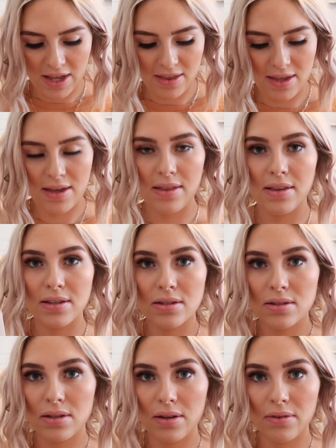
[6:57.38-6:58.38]
I think
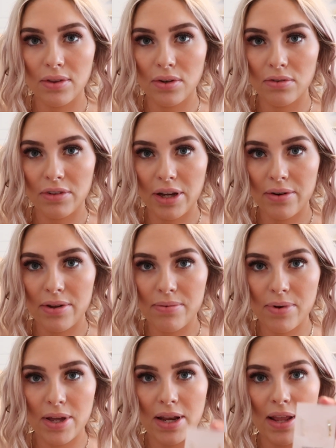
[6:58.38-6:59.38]
this little flowery
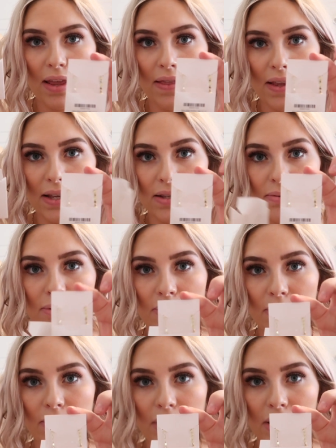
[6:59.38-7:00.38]
one and this would
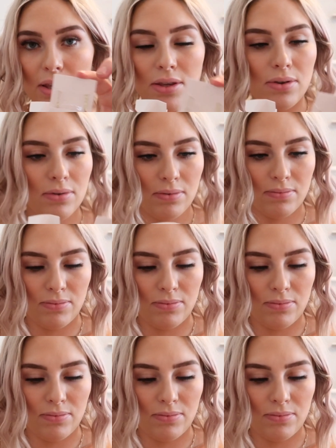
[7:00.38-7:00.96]
be really cute.